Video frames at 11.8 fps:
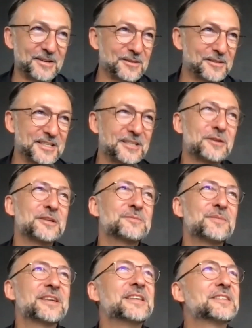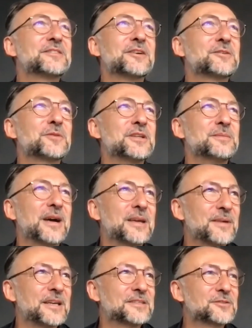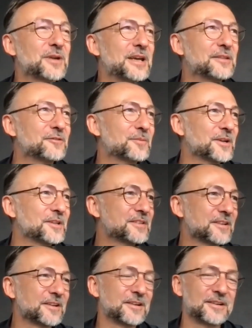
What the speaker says: Generally speaking, it's not really my strength, but